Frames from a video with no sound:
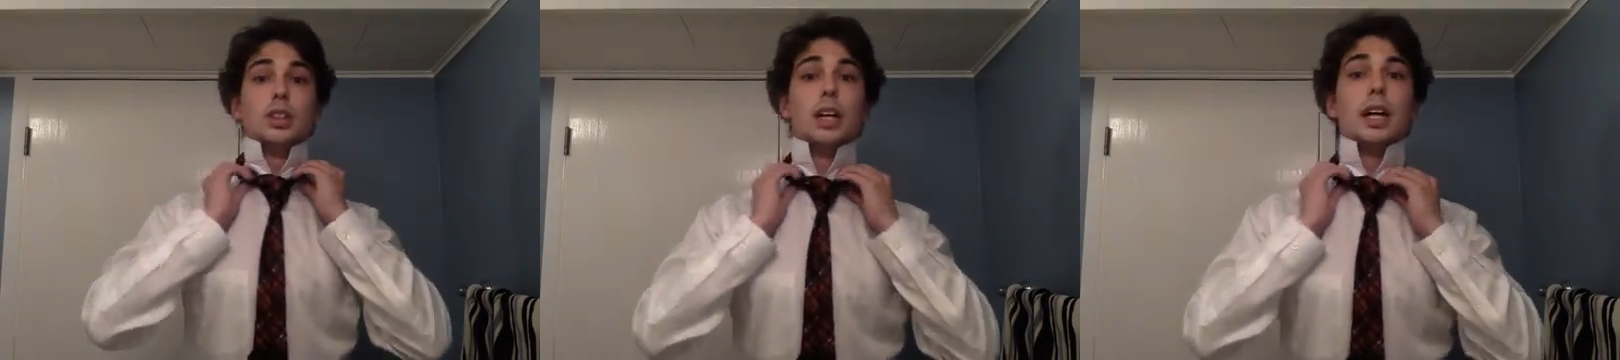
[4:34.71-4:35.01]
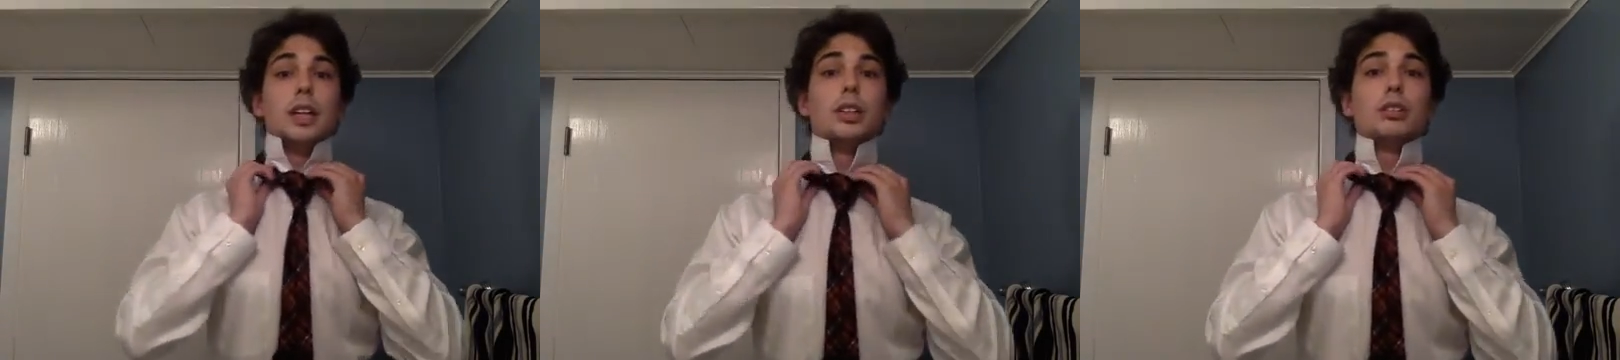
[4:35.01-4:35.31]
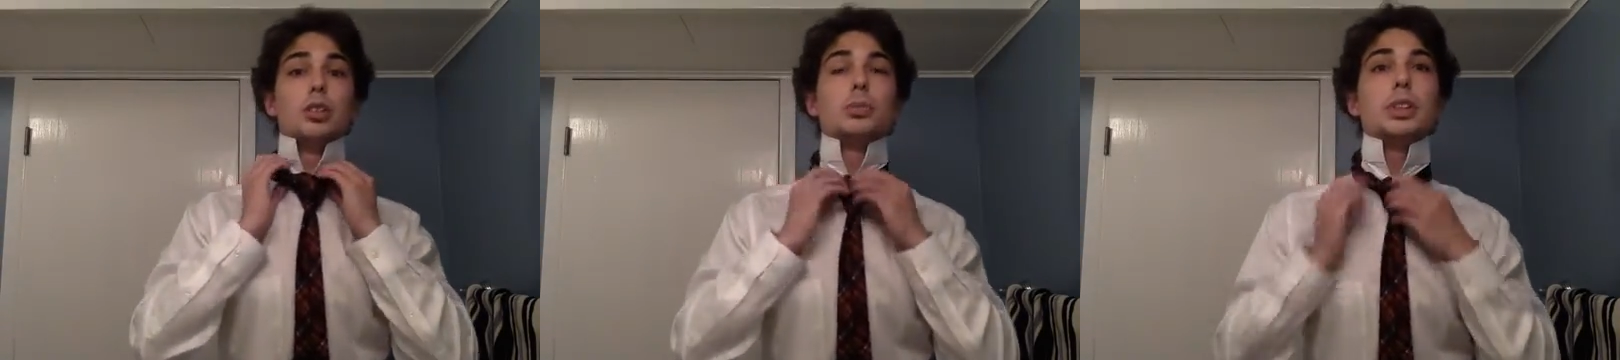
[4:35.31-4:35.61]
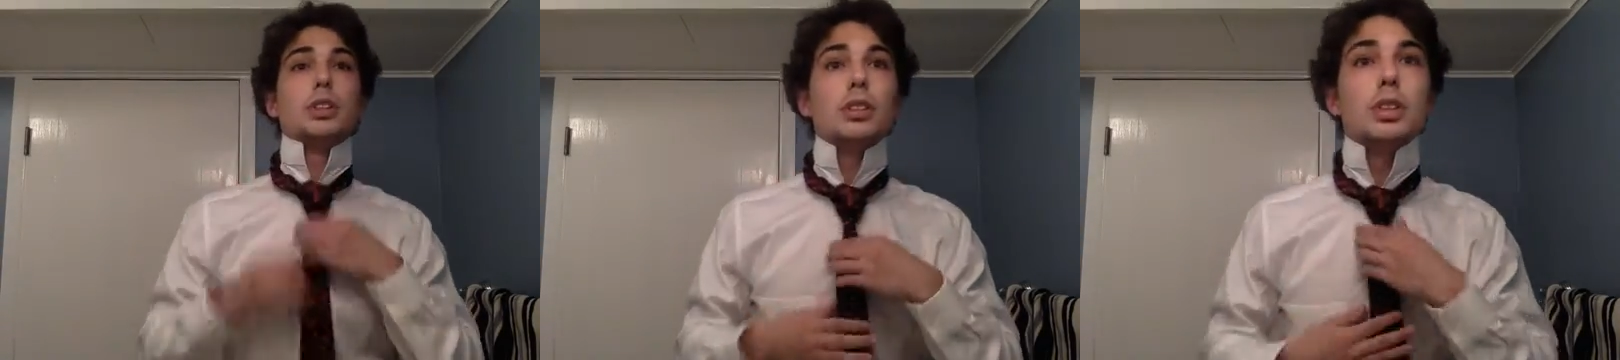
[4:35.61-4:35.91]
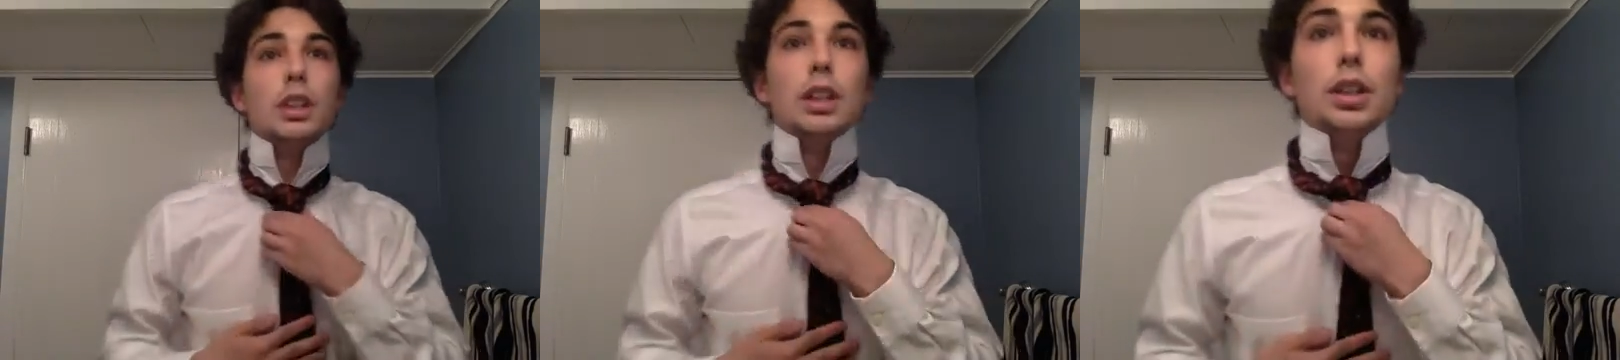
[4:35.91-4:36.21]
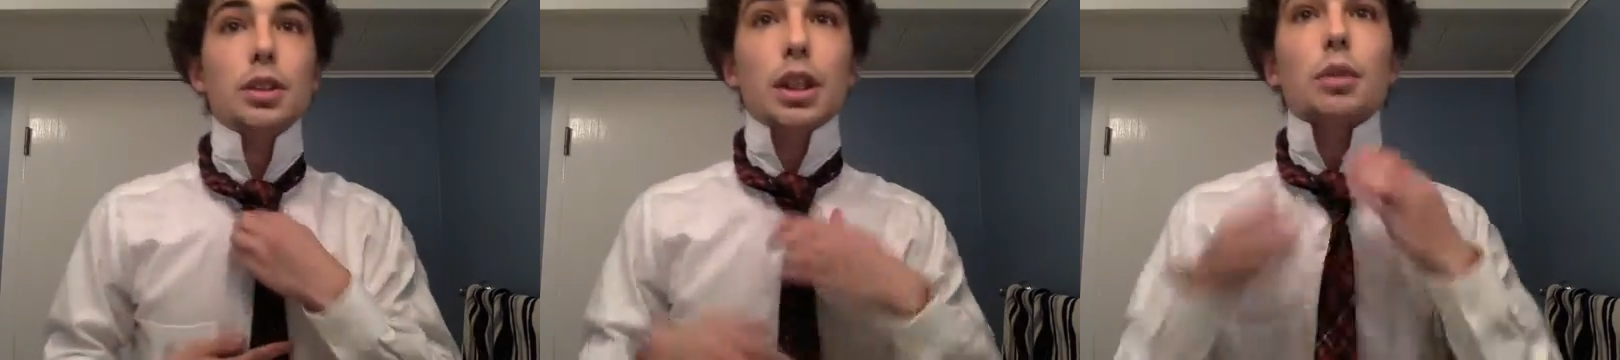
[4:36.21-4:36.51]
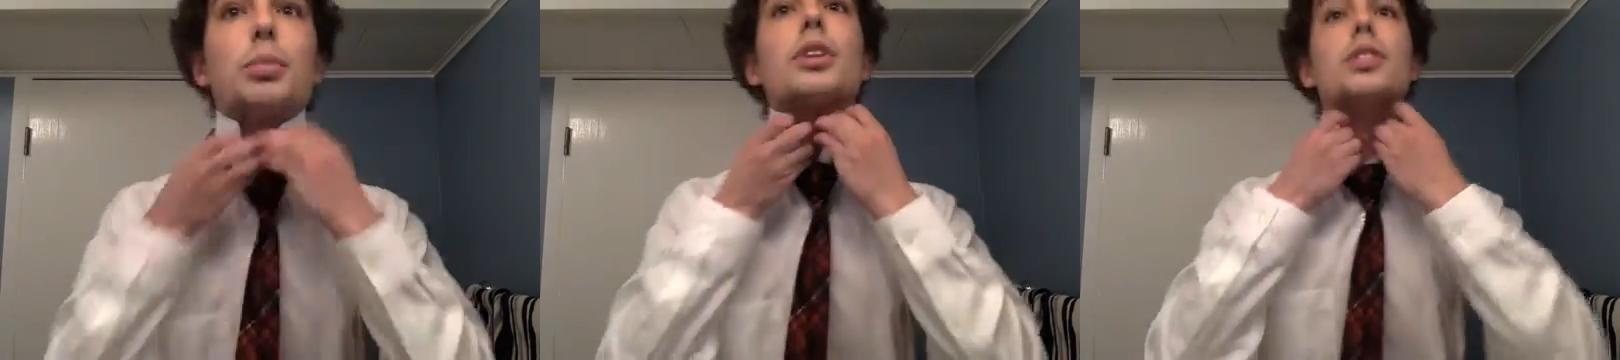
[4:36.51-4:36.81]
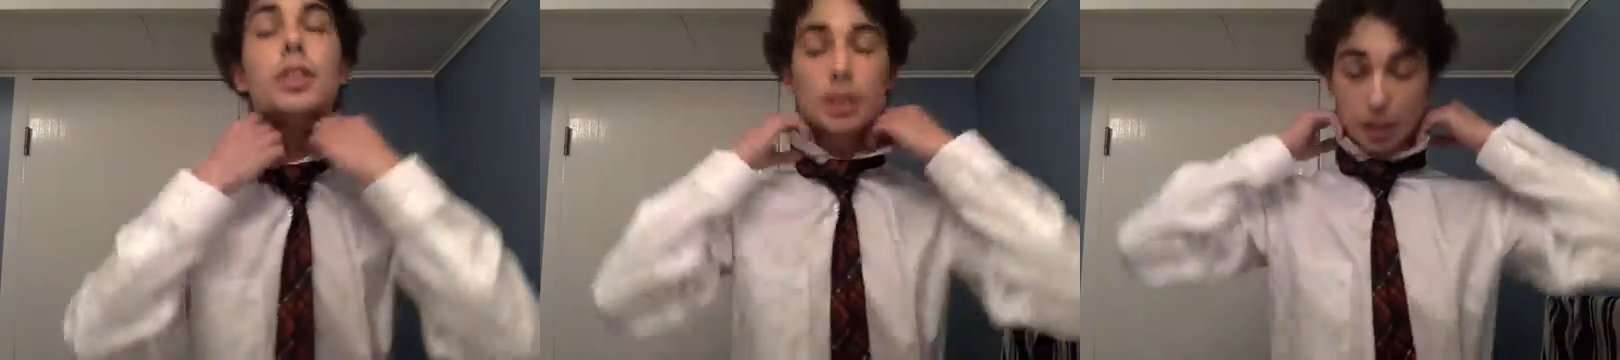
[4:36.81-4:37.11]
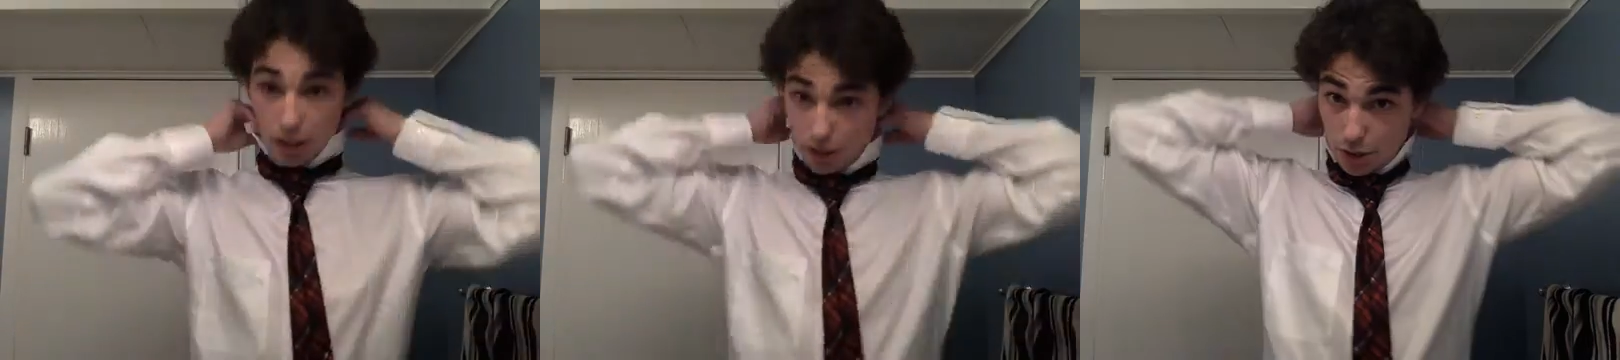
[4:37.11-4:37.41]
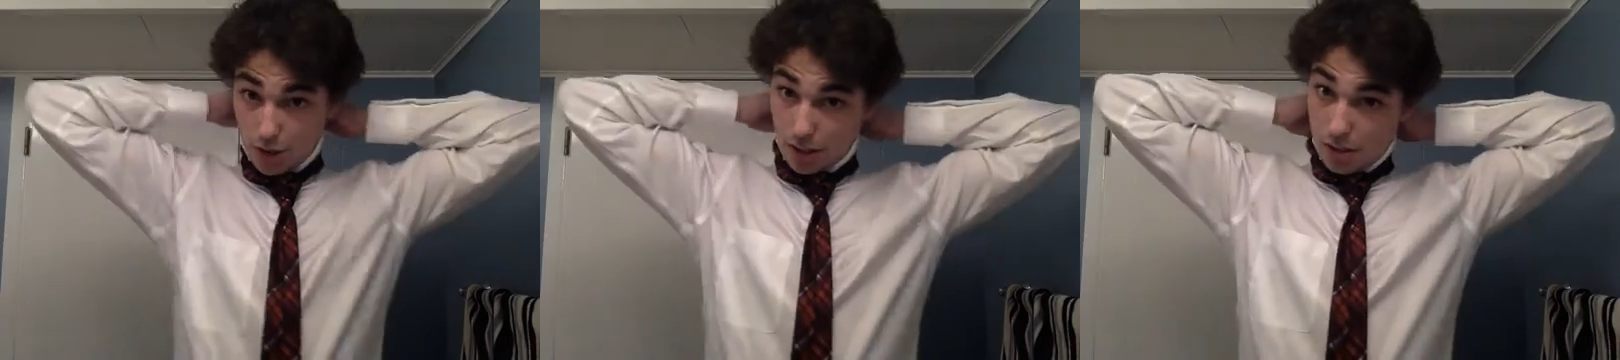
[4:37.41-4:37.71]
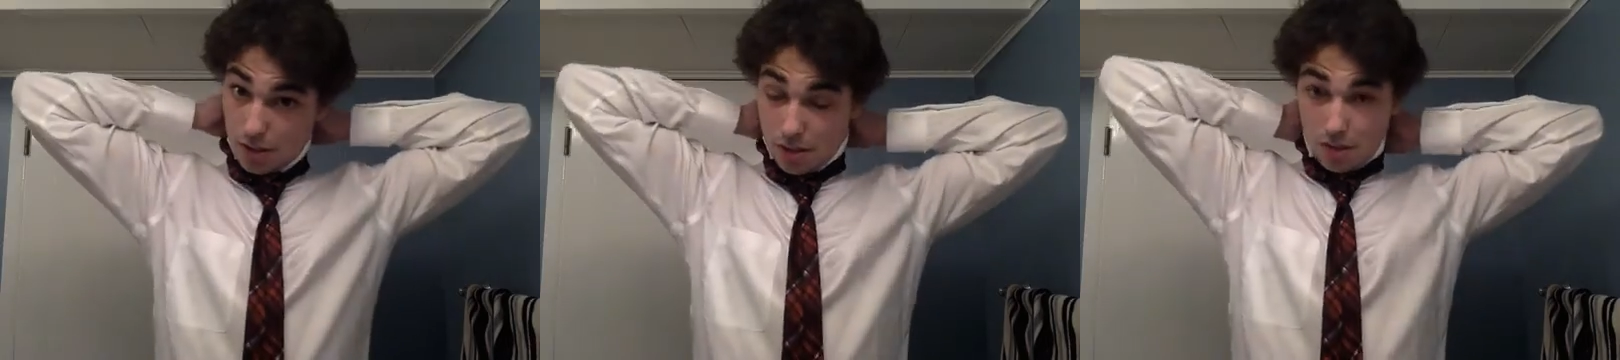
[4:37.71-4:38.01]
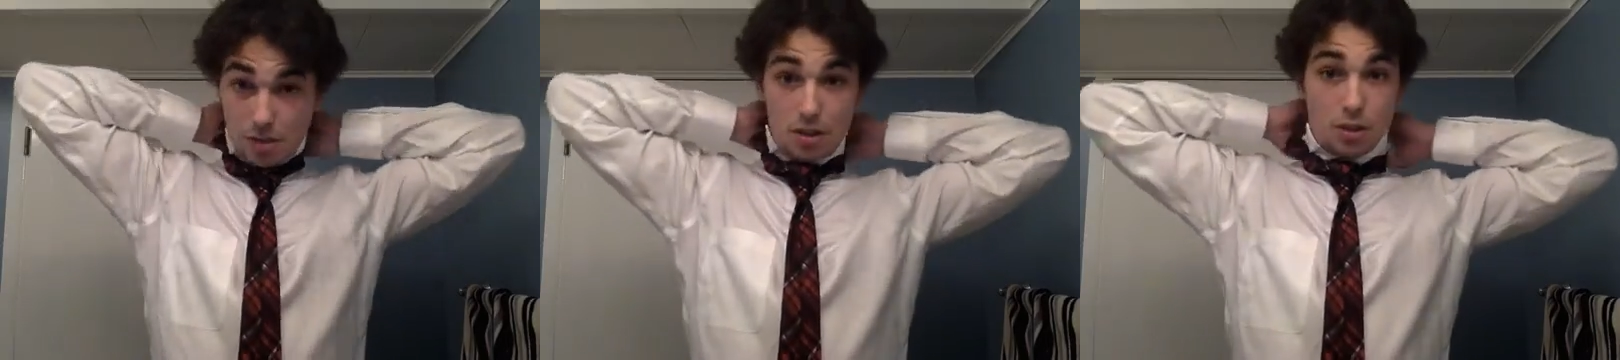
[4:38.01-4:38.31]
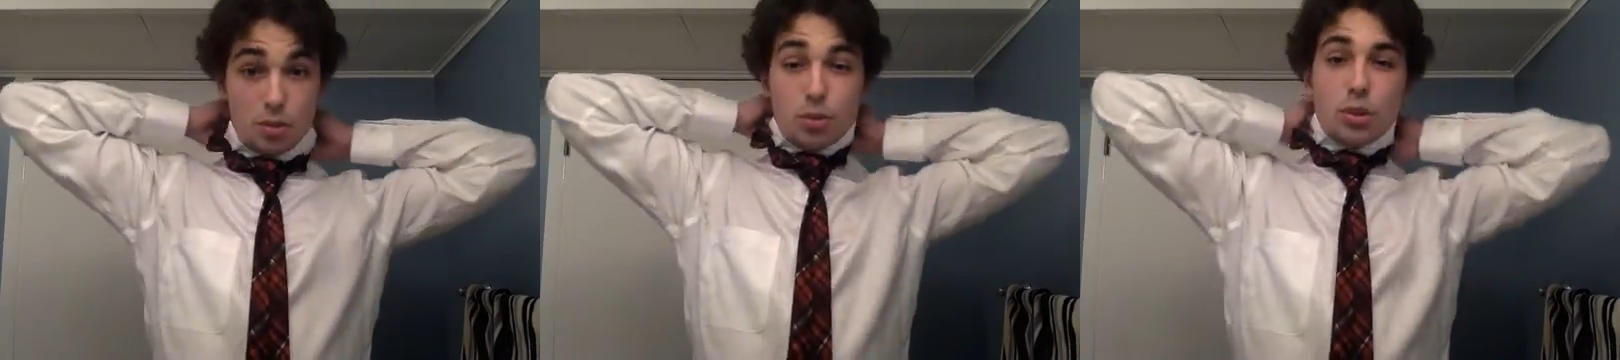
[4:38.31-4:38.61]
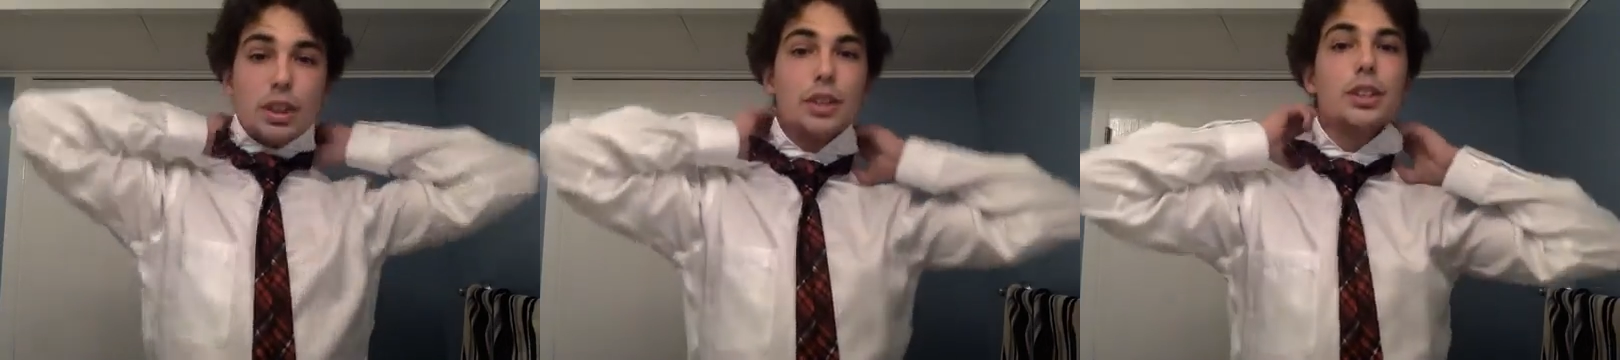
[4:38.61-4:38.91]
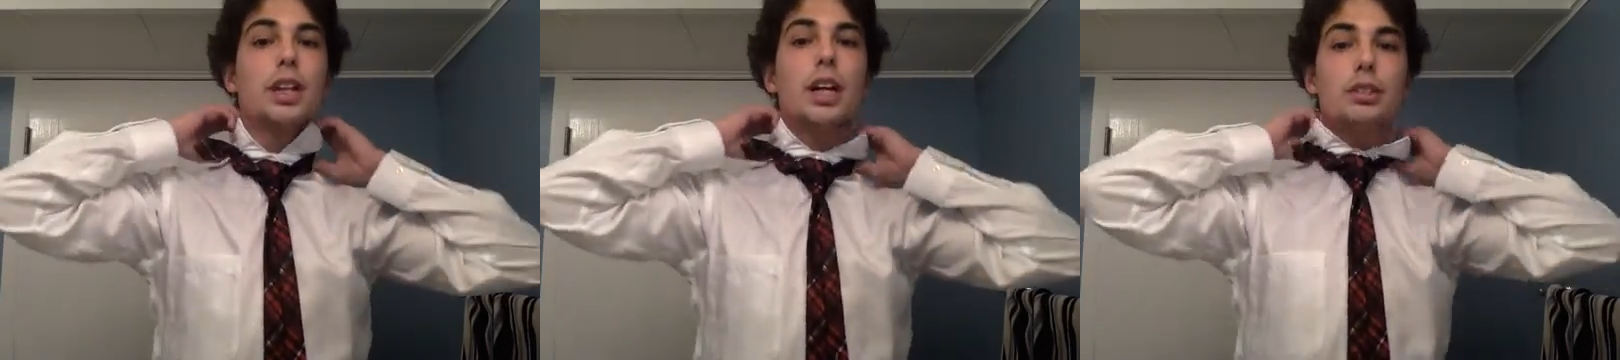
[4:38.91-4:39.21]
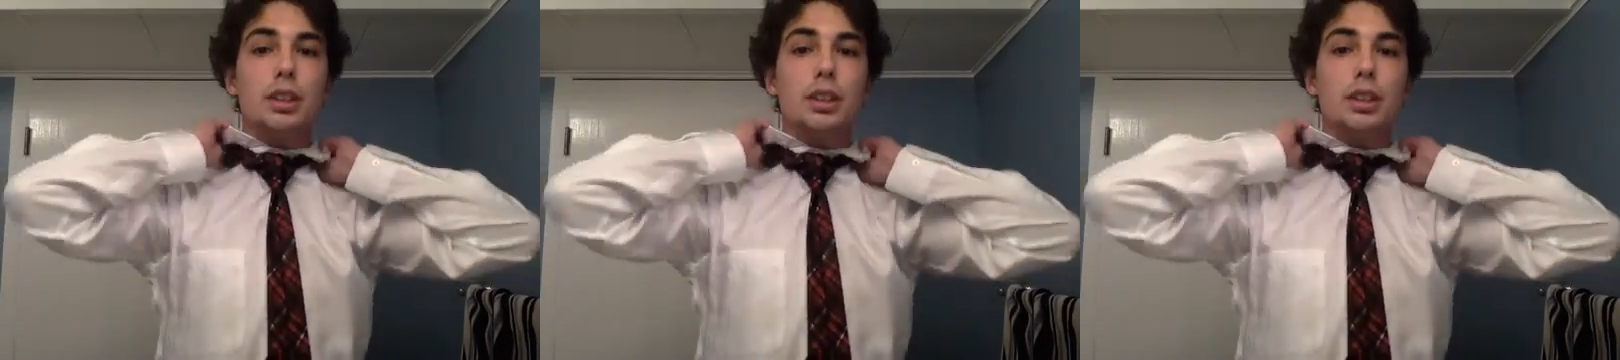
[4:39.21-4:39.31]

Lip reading: hide it a little bit, get it perfect, and then you can roll down your collar.